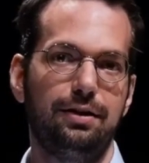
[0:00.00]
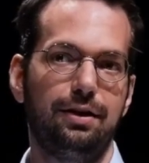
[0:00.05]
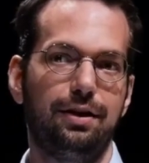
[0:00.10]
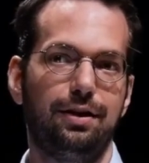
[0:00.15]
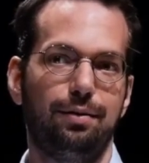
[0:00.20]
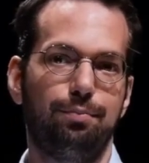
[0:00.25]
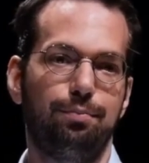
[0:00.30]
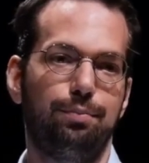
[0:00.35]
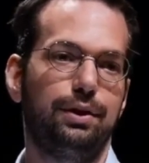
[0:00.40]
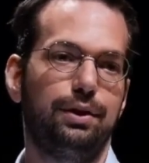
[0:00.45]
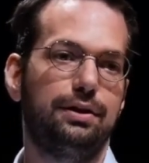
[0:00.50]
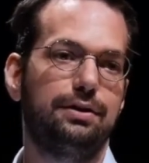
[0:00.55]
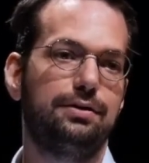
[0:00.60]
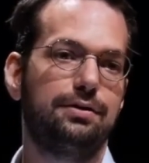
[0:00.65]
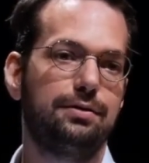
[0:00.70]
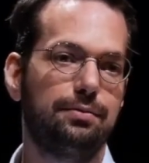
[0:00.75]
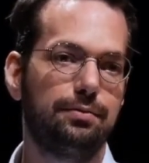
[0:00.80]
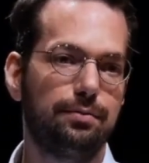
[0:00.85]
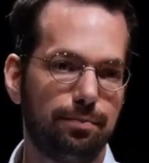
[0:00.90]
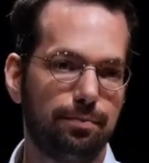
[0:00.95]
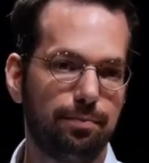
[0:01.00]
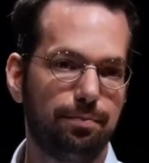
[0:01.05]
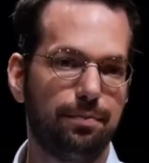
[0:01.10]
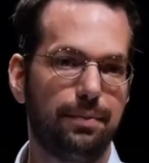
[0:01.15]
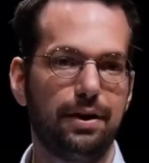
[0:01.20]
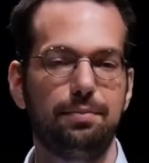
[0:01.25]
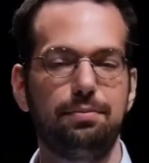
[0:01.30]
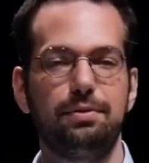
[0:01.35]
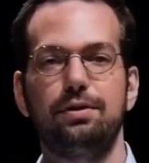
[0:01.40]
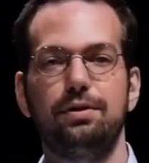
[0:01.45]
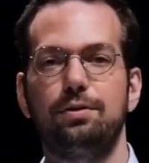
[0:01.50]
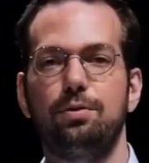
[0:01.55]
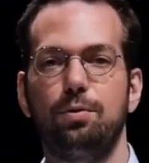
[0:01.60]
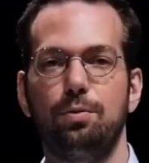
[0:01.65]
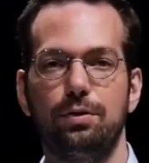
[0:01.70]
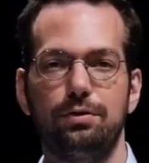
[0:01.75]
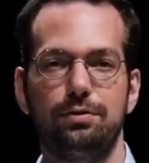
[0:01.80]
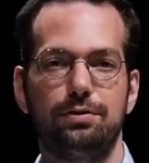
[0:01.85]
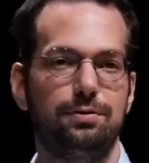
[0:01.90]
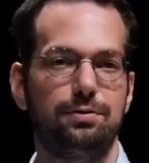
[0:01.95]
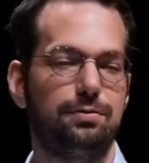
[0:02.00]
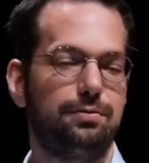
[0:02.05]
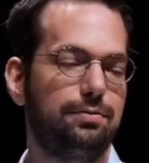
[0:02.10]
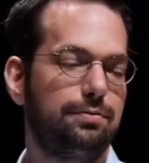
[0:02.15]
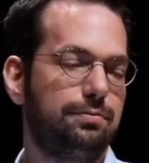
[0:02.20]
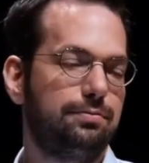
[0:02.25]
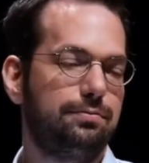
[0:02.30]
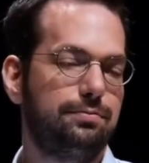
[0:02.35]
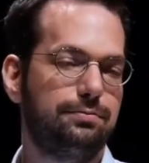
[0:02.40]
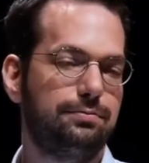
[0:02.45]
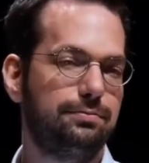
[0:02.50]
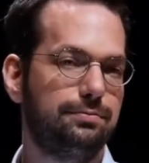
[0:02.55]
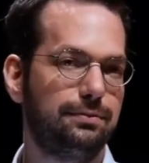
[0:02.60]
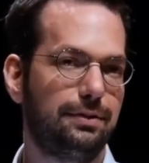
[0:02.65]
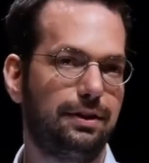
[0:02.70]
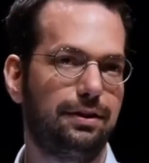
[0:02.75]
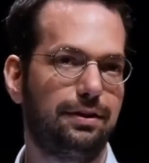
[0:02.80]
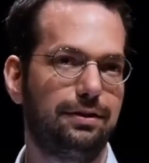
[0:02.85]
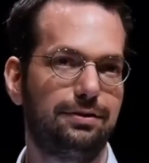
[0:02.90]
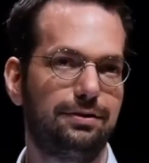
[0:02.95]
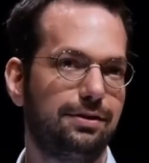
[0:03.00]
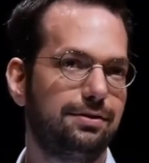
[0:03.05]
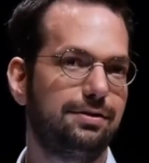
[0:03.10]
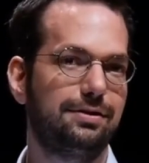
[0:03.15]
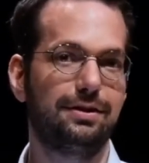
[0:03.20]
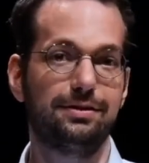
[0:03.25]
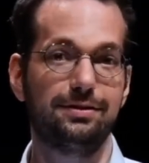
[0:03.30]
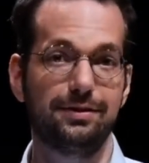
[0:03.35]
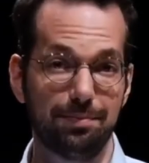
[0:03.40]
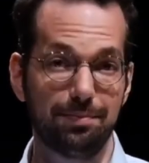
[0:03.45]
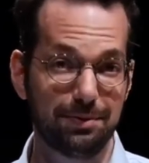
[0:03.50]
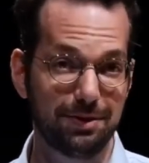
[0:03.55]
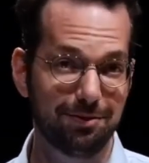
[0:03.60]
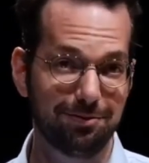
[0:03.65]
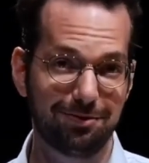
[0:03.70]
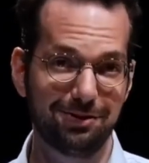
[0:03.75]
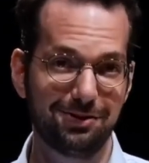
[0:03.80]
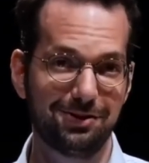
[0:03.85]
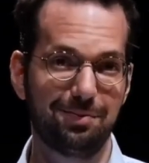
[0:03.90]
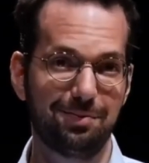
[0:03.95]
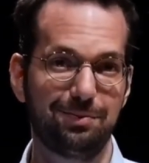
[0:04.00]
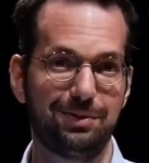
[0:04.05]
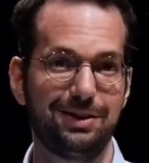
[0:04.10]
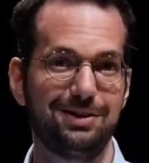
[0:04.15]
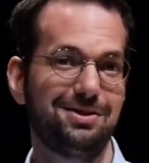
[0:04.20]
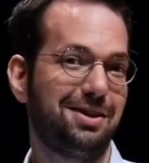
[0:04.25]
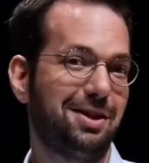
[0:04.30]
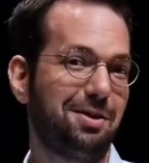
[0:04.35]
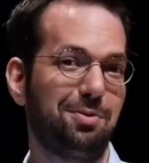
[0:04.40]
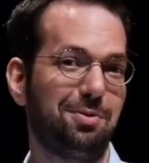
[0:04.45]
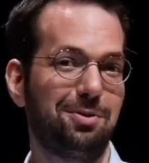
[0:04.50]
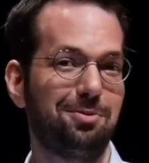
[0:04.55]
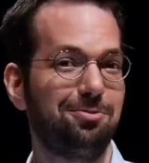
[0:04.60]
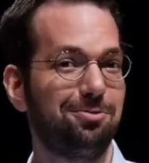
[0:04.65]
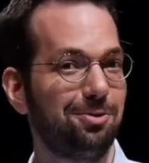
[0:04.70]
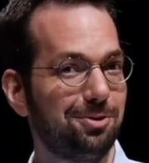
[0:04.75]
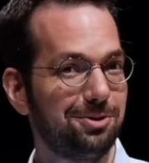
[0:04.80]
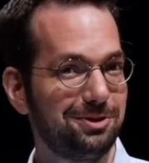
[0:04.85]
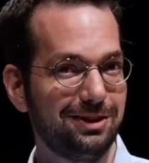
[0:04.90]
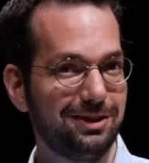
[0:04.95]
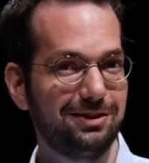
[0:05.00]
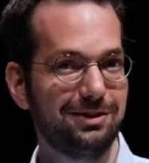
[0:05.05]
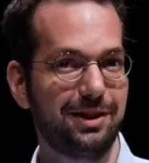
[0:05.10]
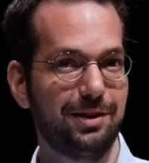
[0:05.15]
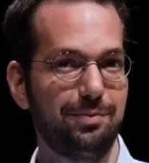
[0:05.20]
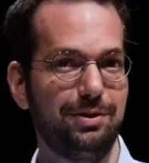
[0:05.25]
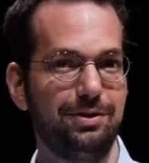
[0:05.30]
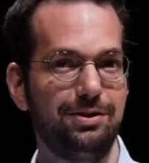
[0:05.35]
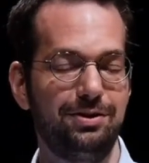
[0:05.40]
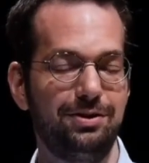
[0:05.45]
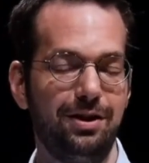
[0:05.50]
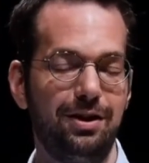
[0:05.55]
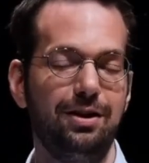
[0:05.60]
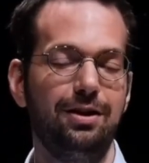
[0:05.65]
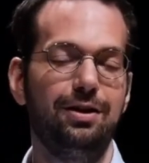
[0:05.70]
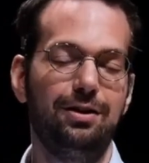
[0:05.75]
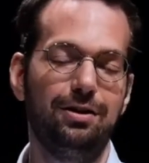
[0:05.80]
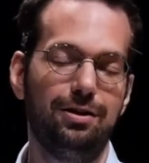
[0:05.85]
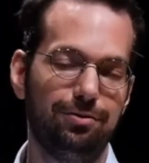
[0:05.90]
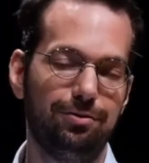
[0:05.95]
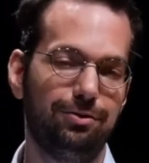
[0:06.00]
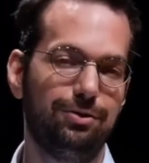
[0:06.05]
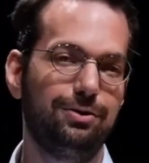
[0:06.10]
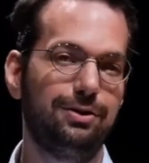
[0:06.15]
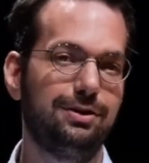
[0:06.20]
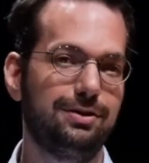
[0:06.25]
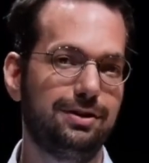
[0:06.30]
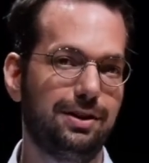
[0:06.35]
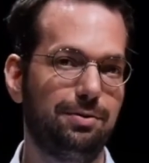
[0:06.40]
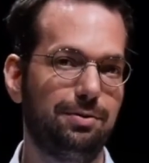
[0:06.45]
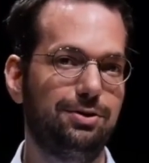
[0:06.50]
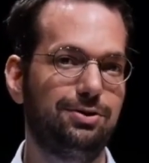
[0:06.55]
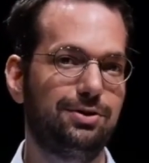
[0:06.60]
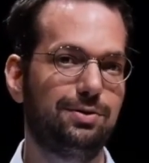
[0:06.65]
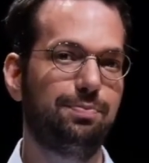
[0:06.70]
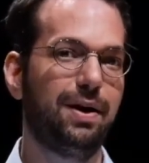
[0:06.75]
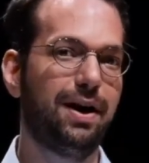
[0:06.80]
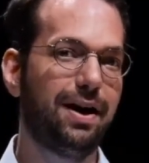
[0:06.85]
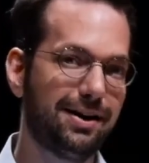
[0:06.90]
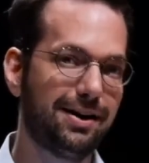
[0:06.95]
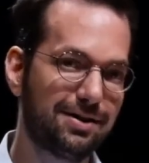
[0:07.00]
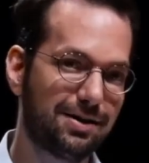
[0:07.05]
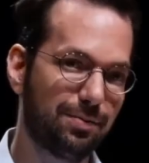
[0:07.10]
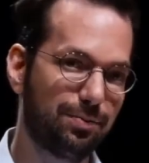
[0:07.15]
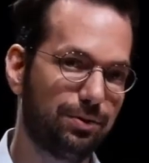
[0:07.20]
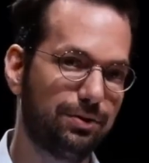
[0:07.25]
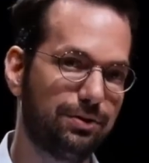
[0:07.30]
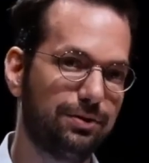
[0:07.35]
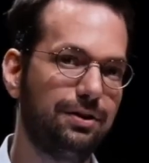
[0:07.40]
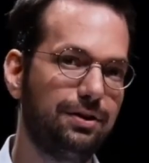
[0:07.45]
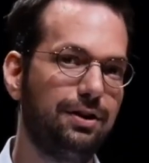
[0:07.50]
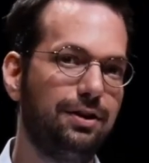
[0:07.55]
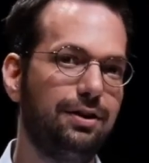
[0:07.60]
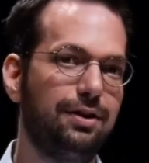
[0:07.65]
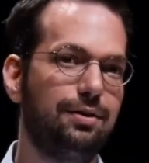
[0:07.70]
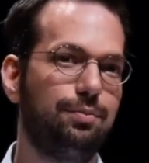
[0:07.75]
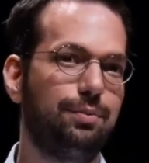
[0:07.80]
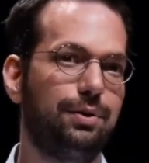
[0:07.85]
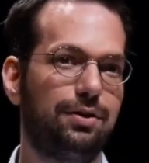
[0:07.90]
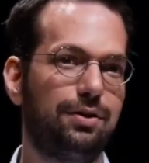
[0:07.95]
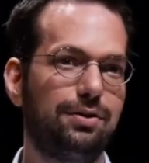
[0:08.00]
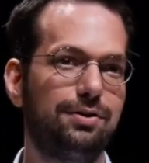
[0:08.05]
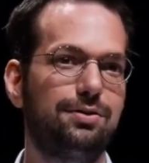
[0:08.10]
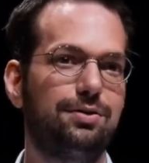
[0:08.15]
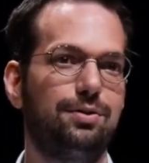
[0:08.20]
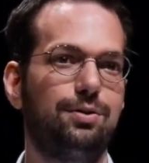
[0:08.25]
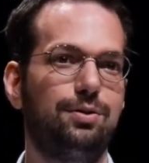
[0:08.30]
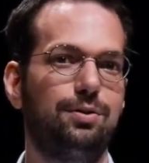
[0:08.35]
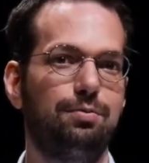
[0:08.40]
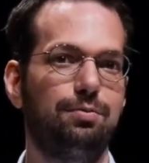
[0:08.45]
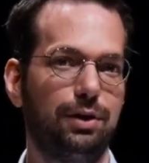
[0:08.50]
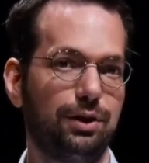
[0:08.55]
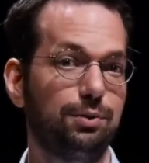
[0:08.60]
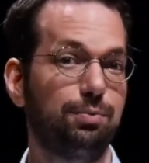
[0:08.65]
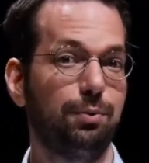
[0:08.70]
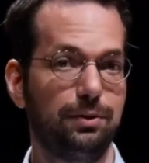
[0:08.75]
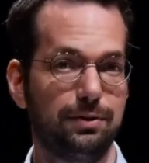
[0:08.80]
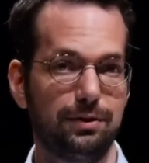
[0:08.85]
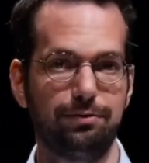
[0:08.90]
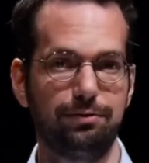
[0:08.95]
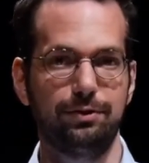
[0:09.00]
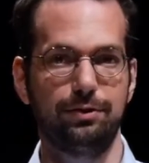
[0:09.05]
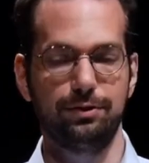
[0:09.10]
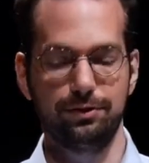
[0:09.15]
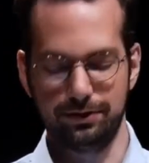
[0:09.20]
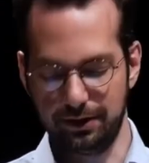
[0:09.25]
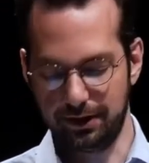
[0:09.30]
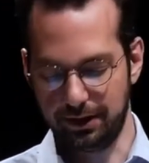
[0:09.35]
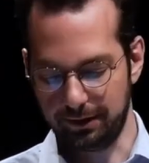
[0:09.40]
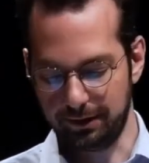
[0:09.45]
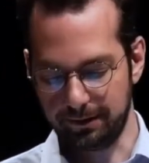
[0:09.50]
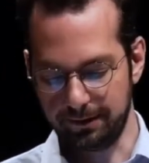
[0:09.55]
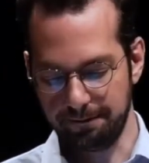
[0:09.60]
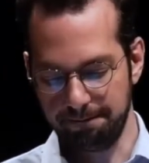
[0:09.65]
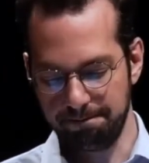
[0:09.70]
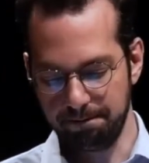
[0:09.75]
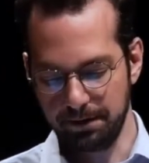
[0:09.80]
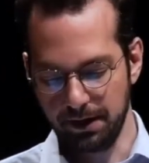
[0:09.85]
um, but maybe the court Uh, doesn't accept it for some reason. They want a full disk image. The full disk image is possible, but also much more difficult to get.